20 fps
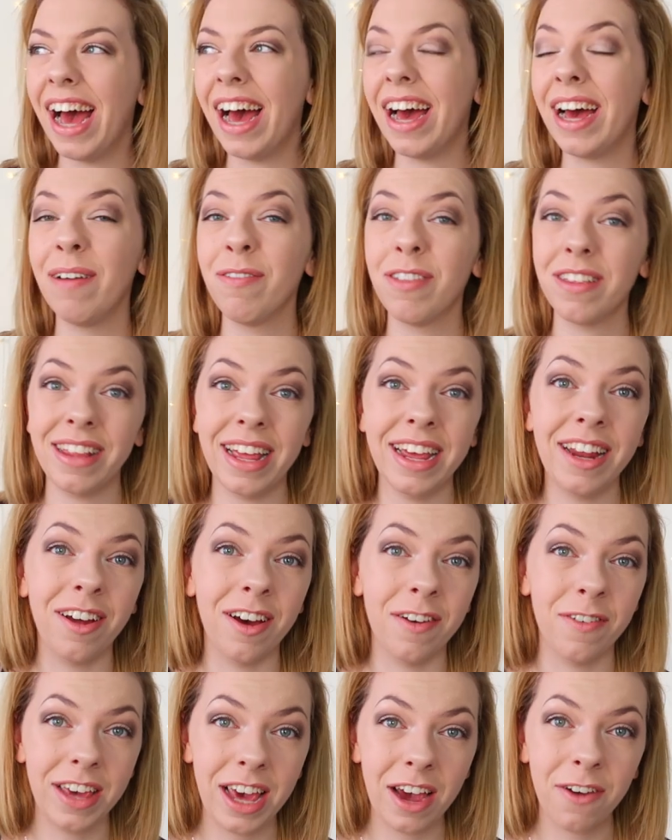Um, just let you
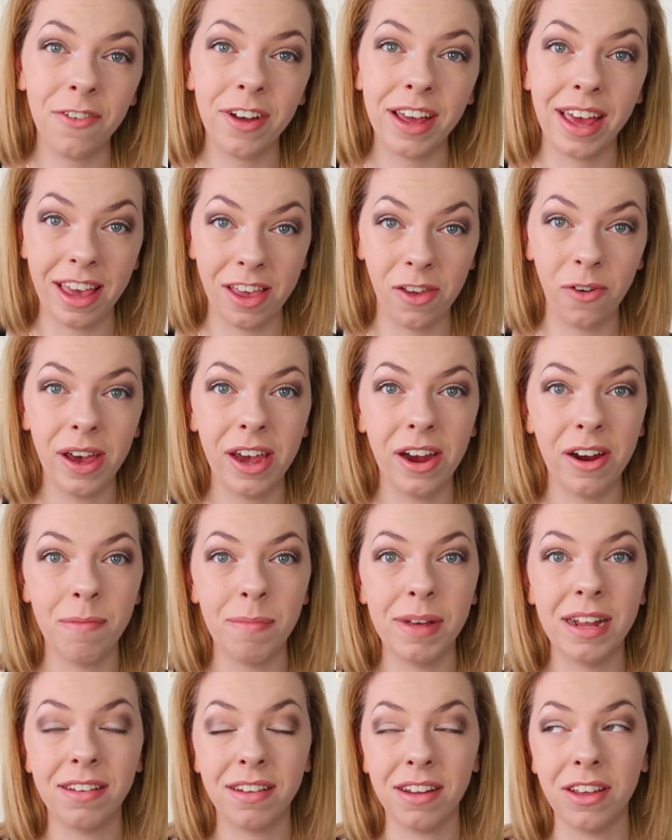know, if you get a ringing in your ear,
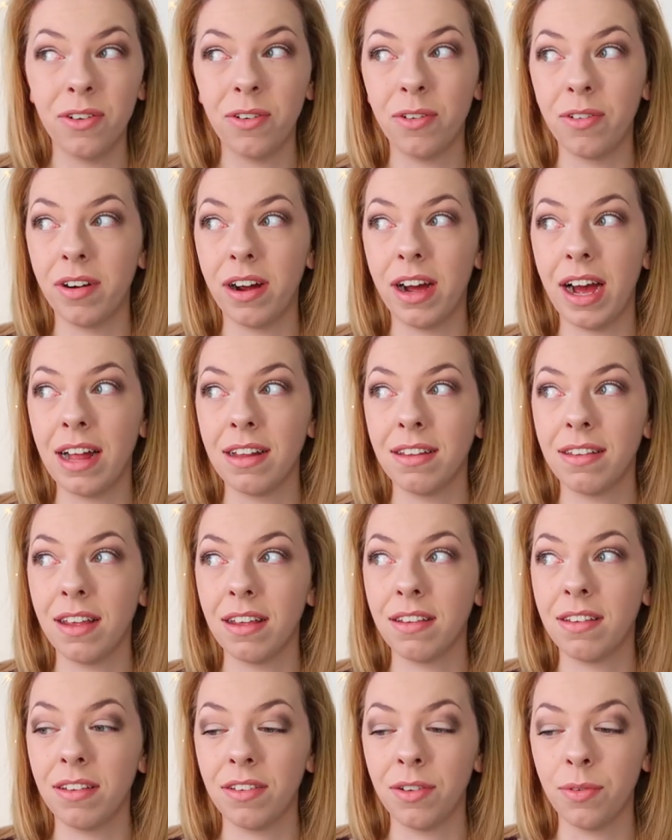it means that your uh,
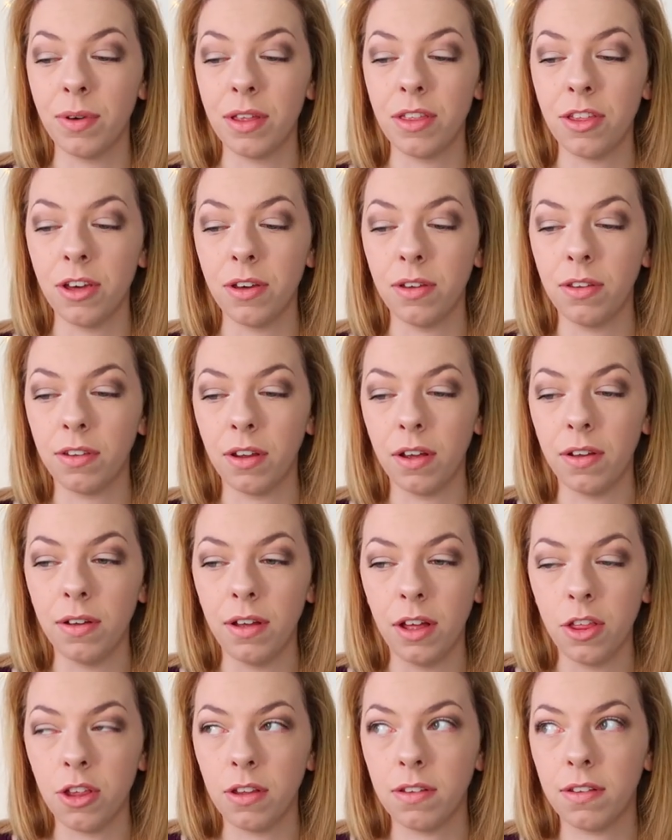ancestors are with you. So
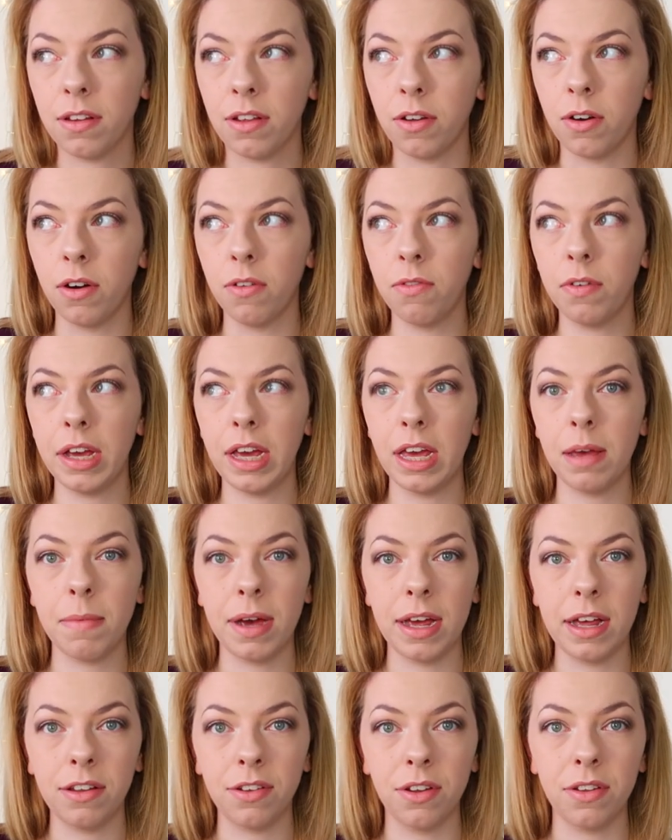I just got a ring in
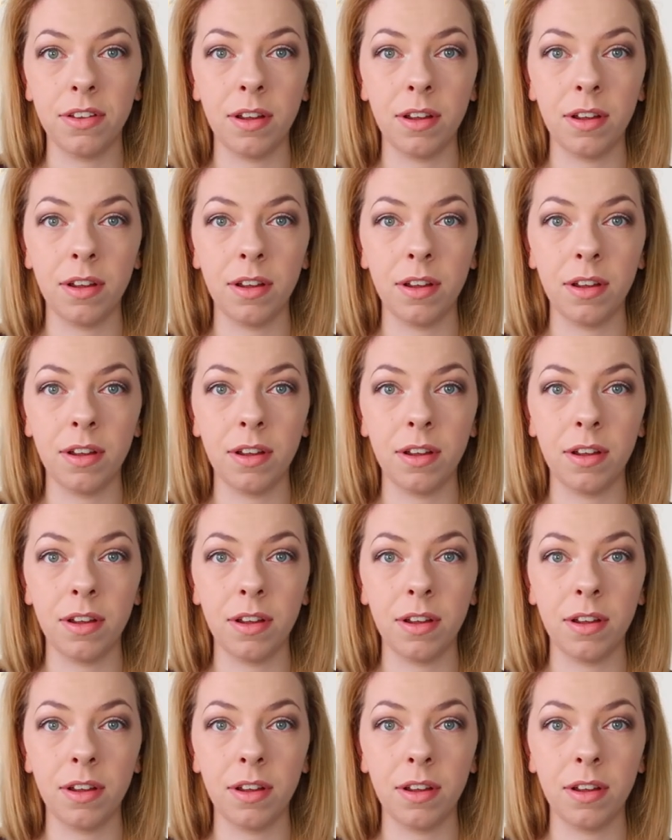my ear. So